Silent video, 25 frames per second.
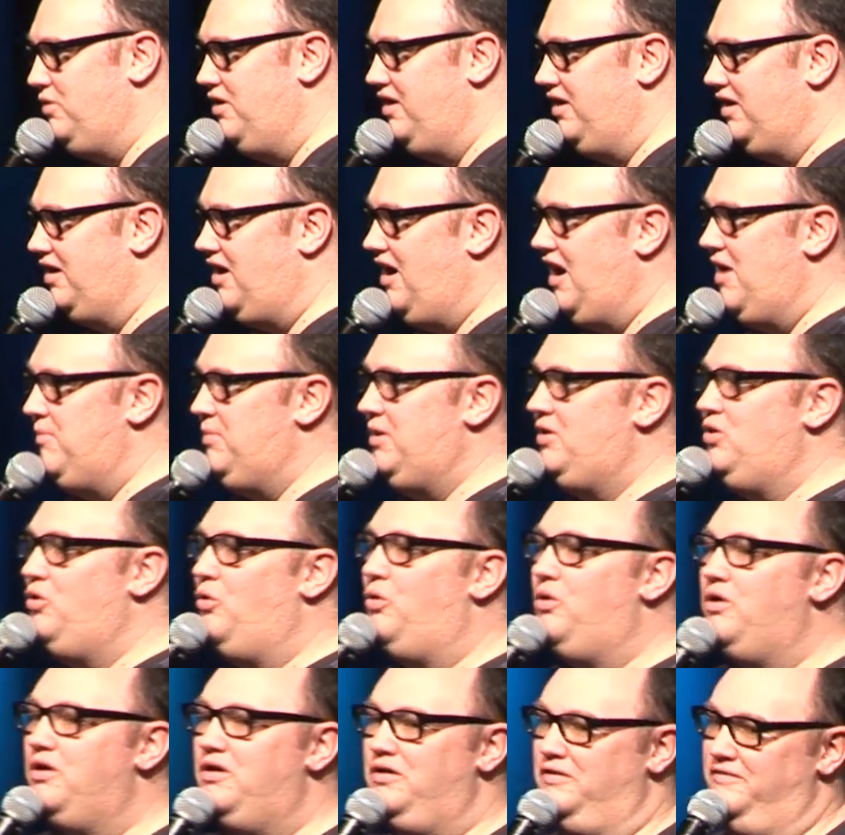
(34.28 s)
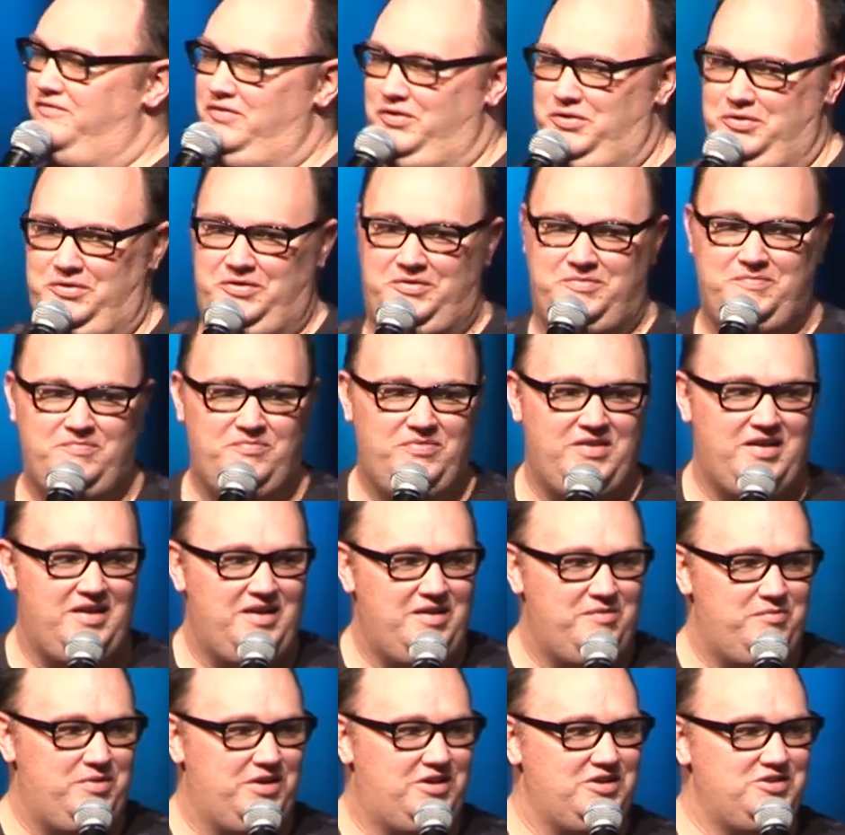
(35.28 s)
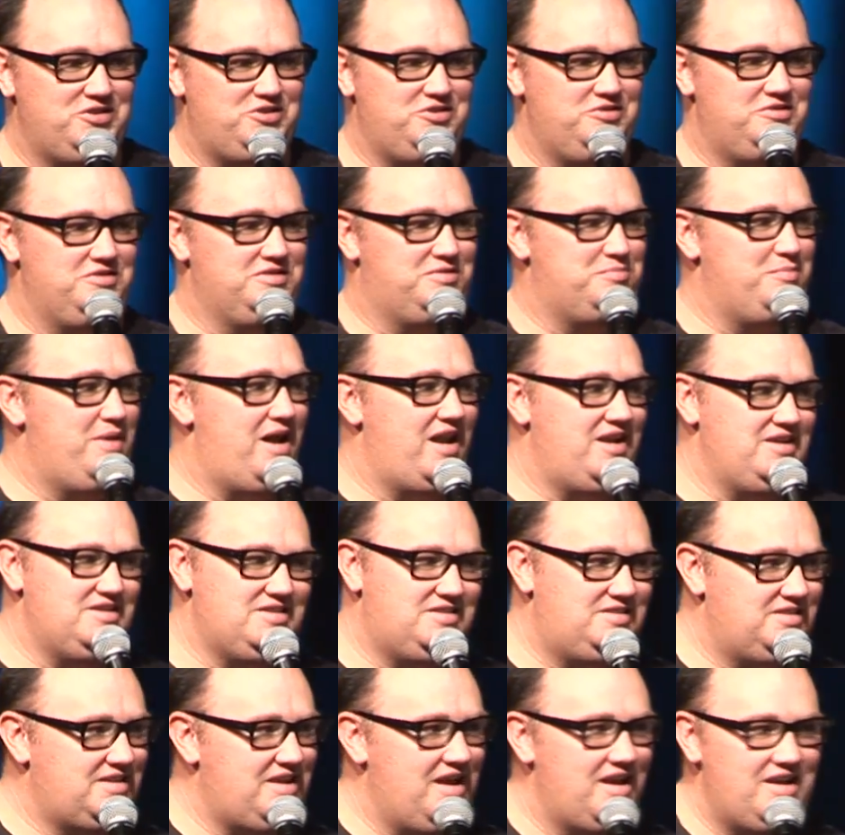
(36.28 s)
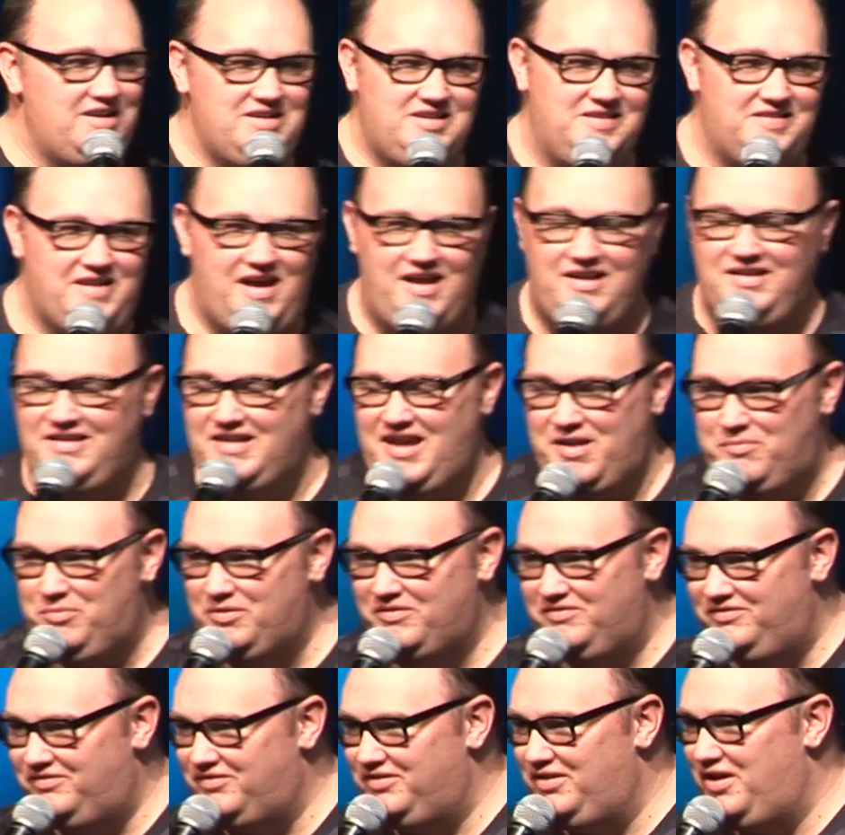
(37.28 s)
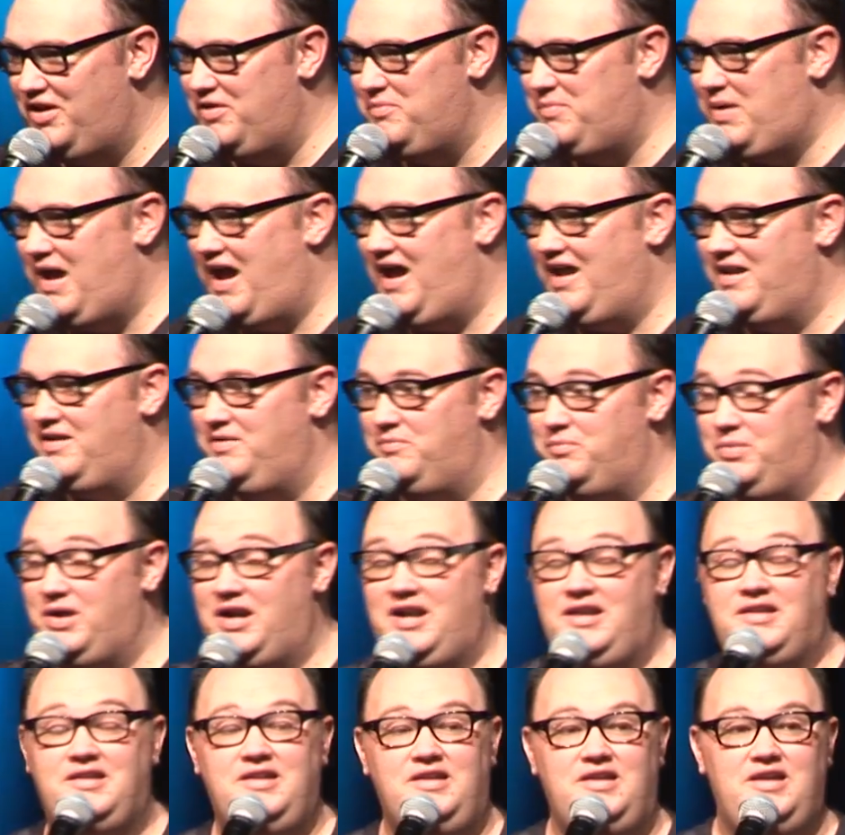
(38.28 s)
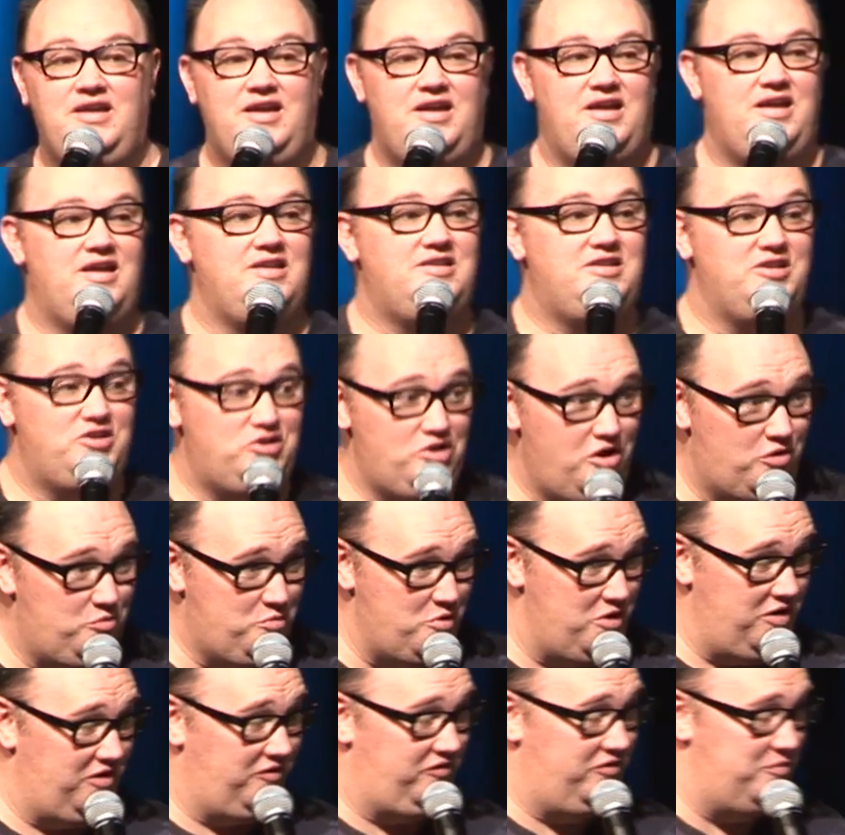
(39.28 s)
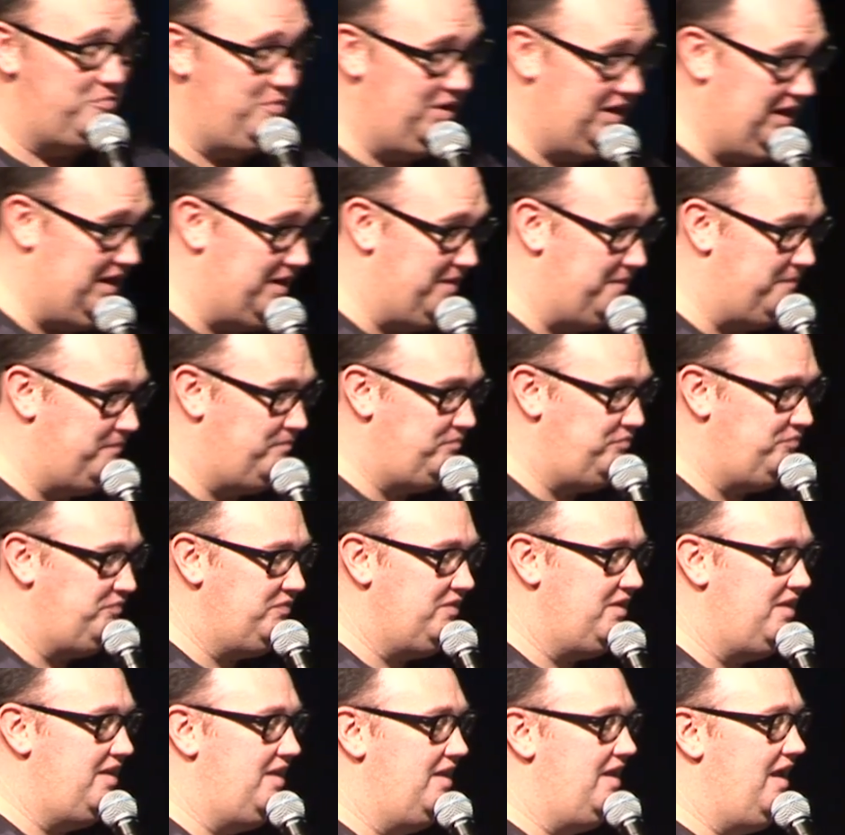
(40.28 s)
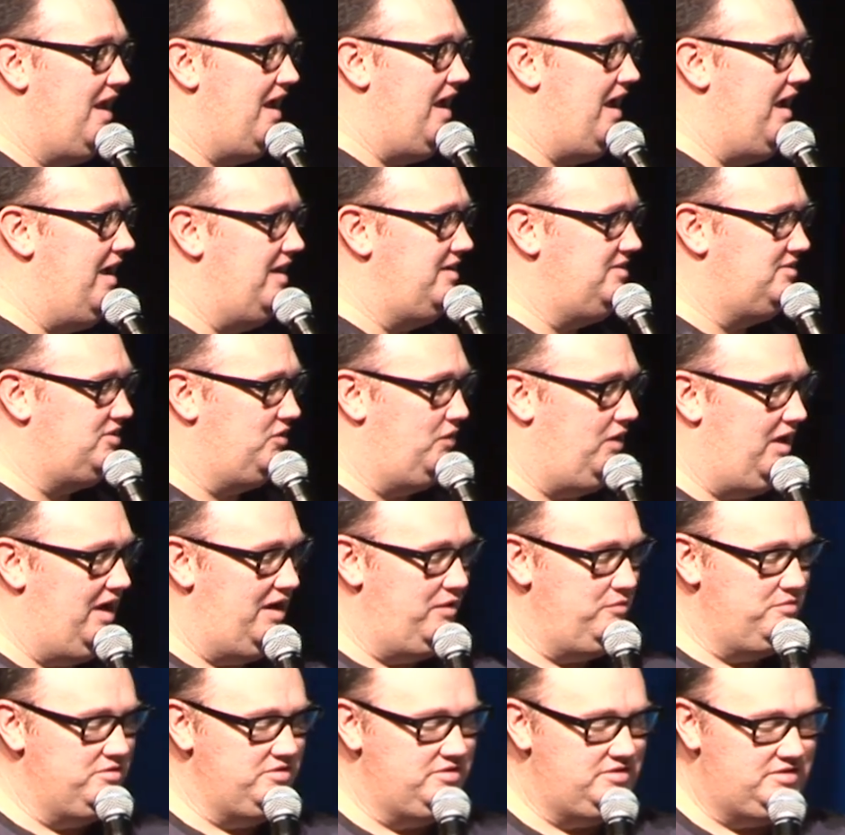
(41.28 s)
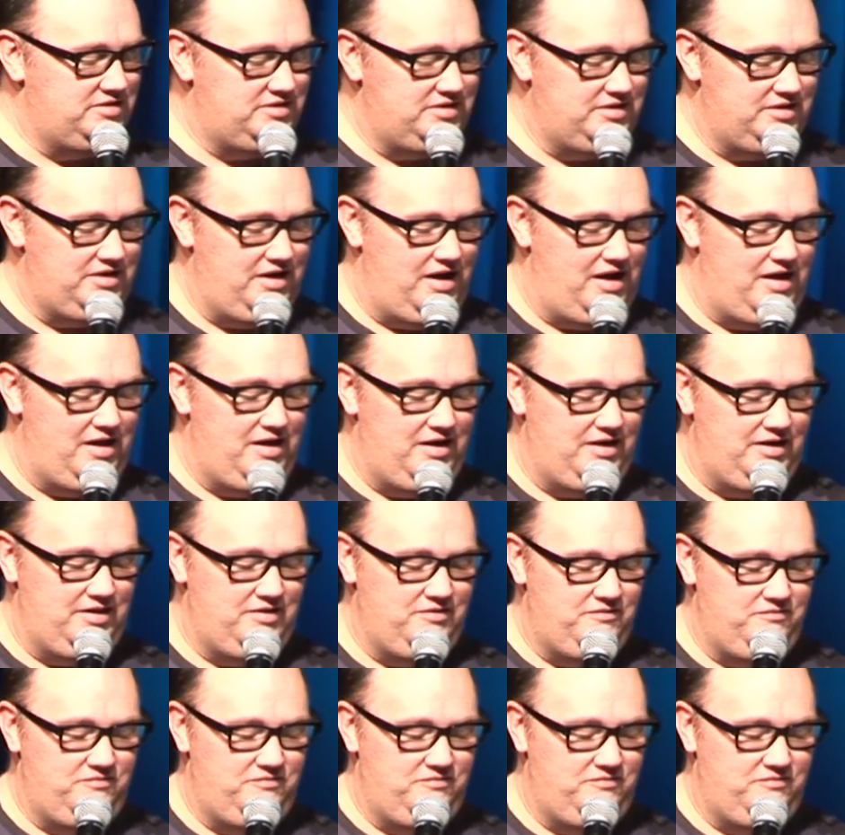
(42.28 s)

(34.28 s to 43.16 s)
work, I am in awe of you because you just managed to get into that ebb and flow pattern. But it did not work for me. And so I was uh,